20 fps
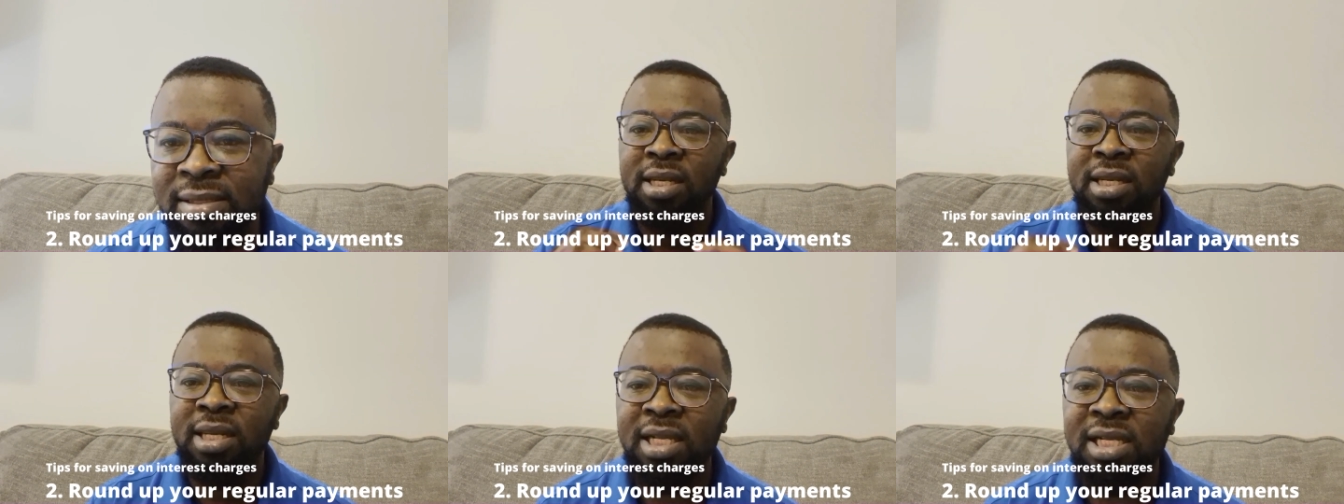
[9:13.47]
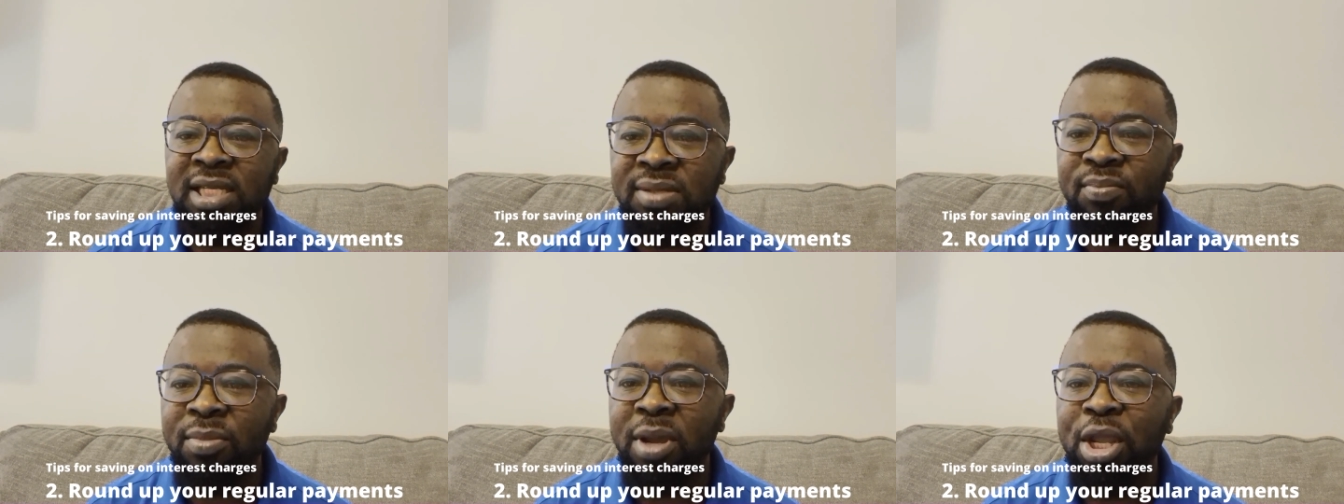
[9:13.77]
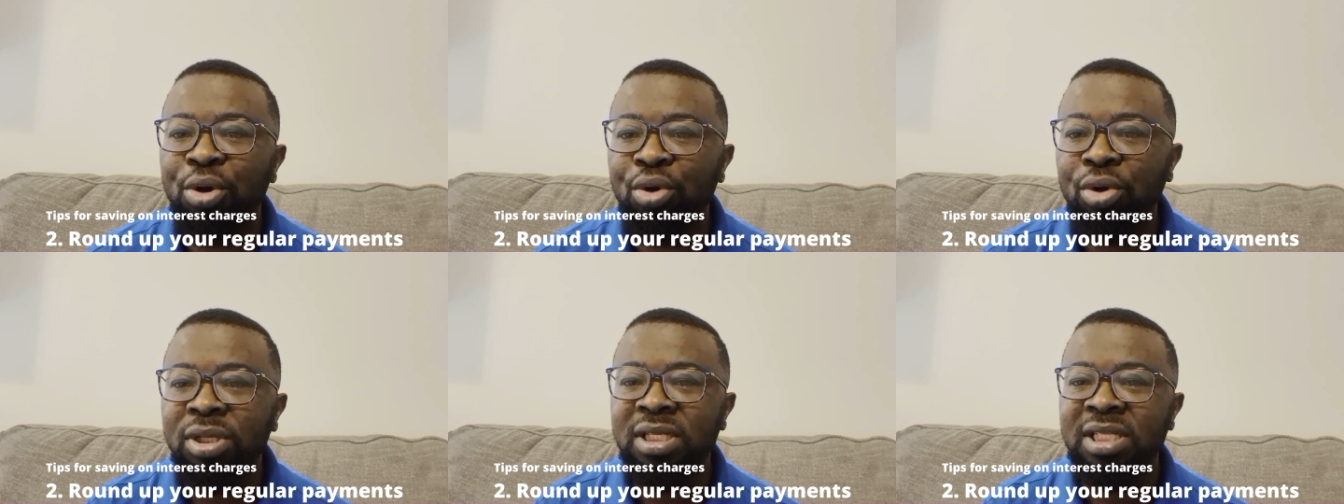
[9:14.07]
This may
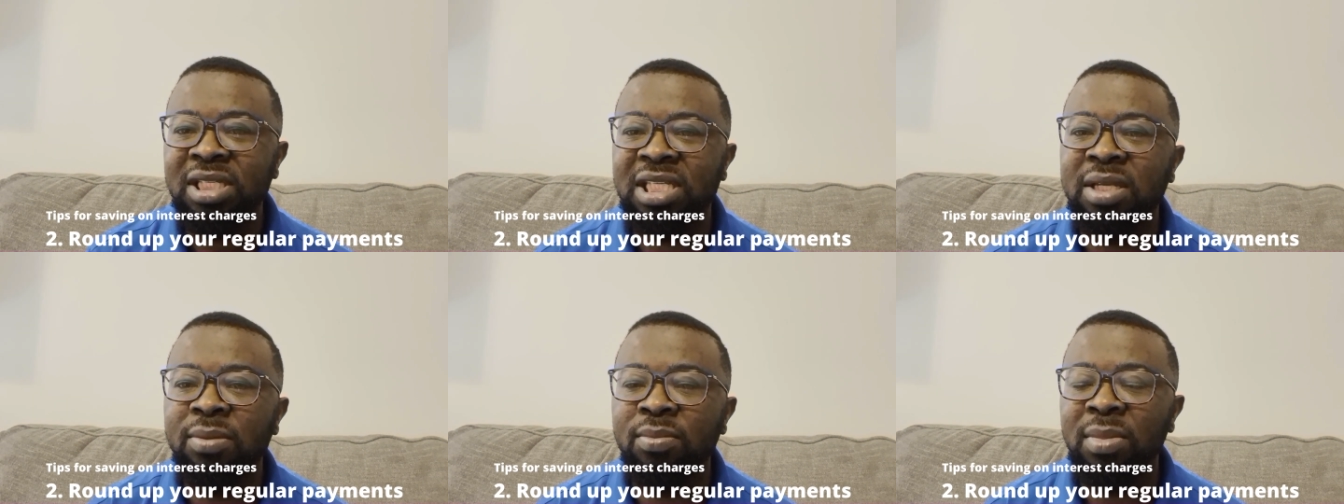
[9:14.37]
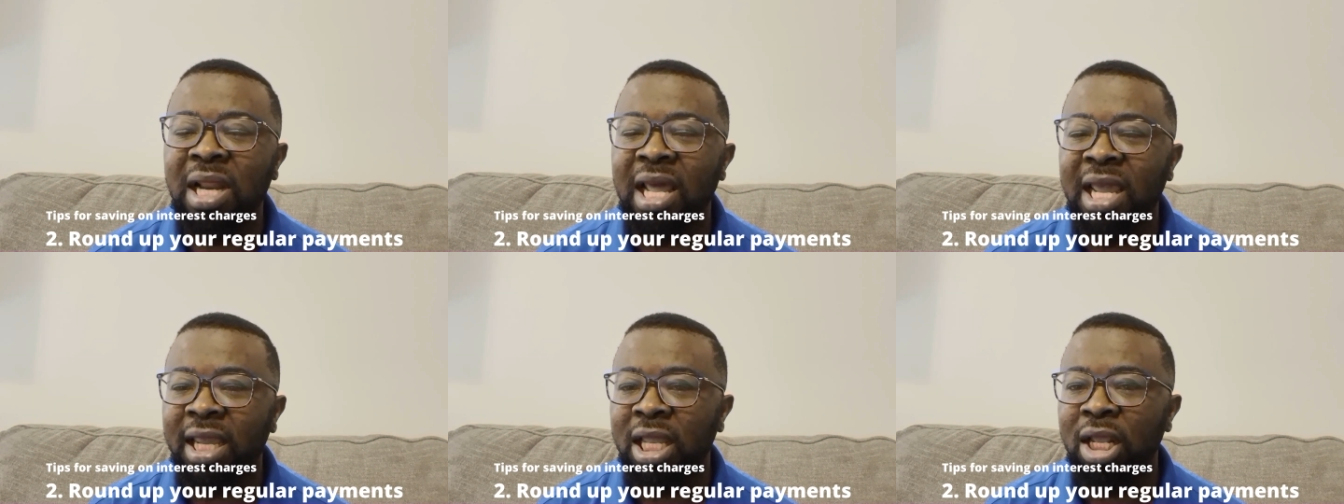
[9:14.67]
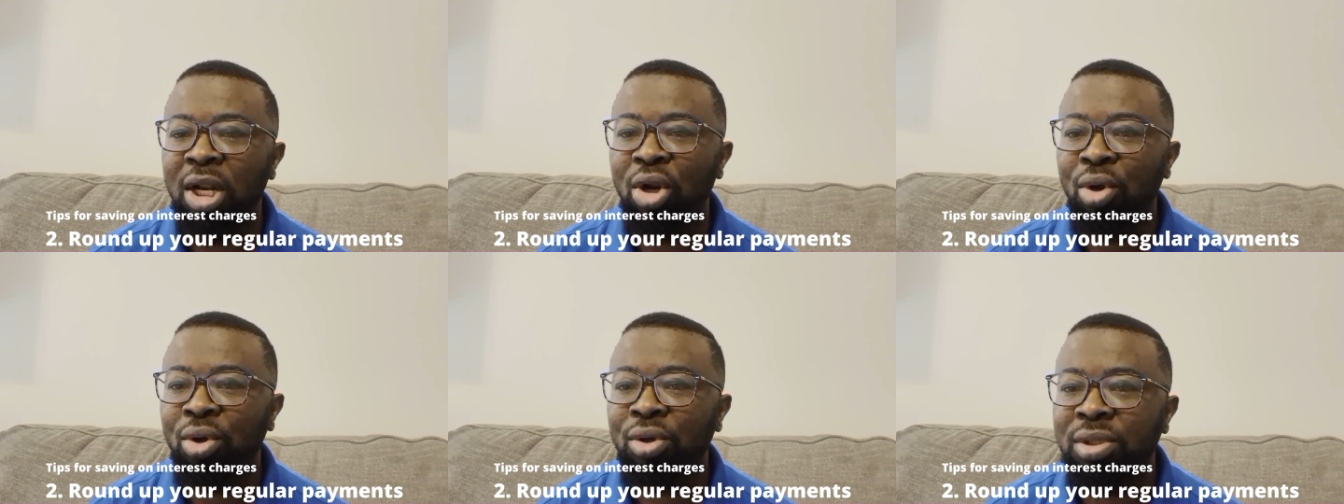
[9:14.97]
not seem like a
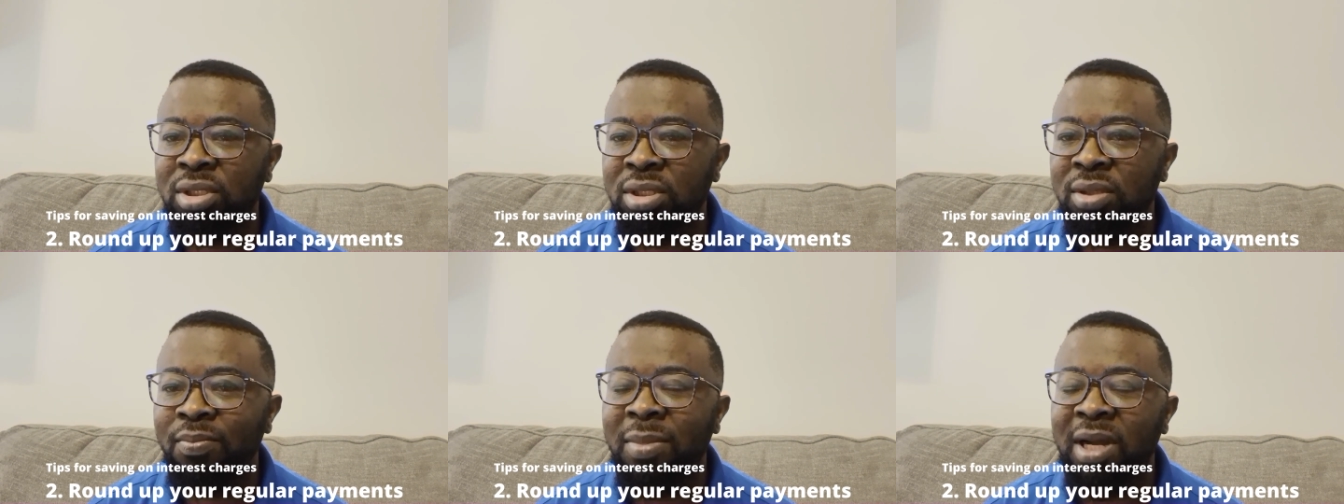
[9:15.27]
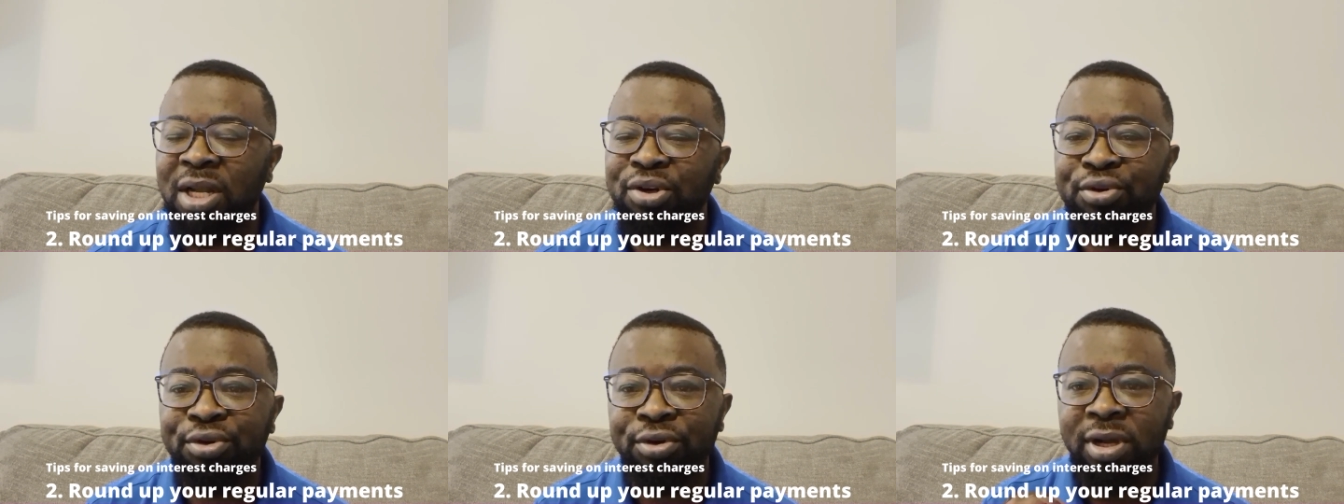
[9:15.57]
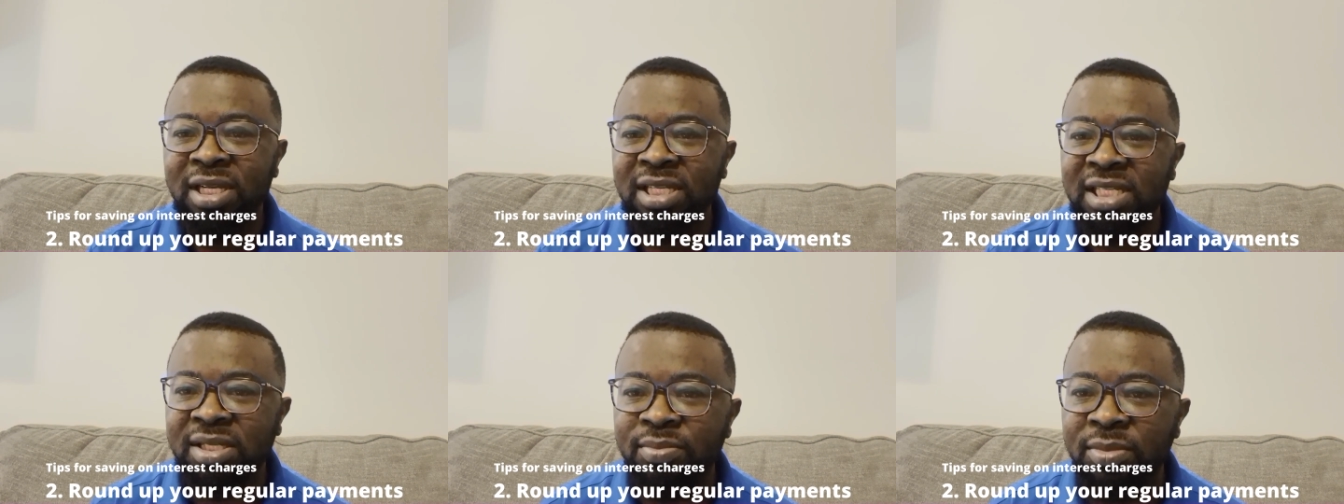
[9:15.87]
lot, but
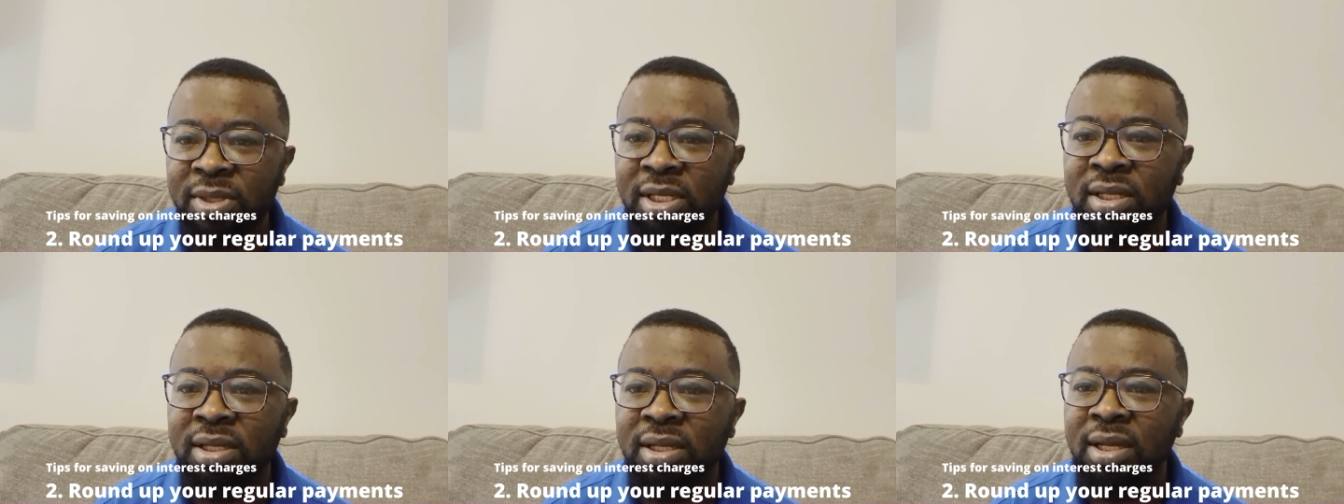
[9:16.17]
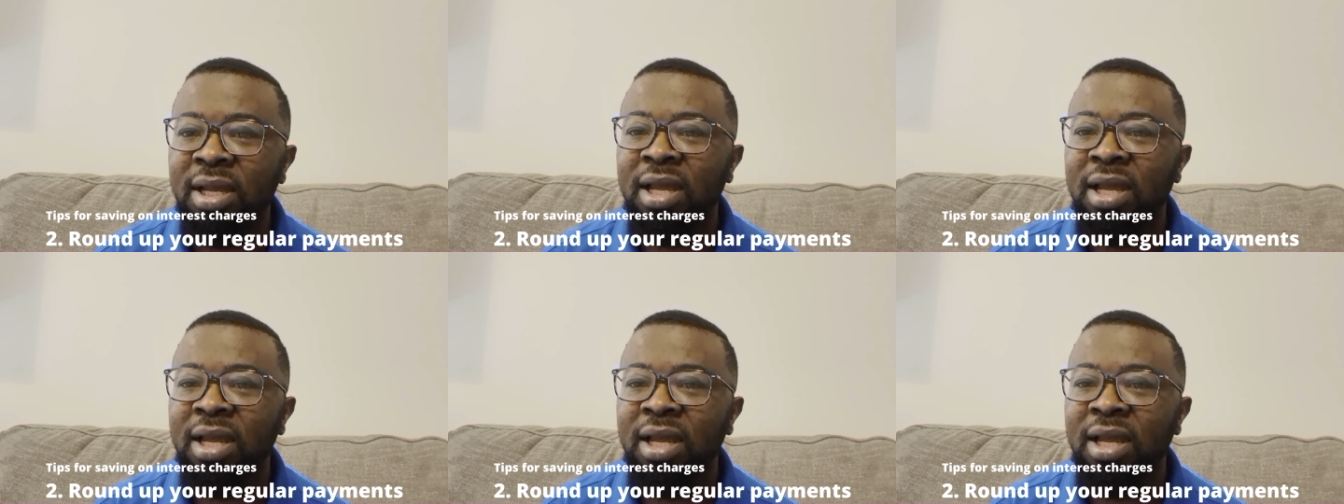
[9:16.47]
trust me,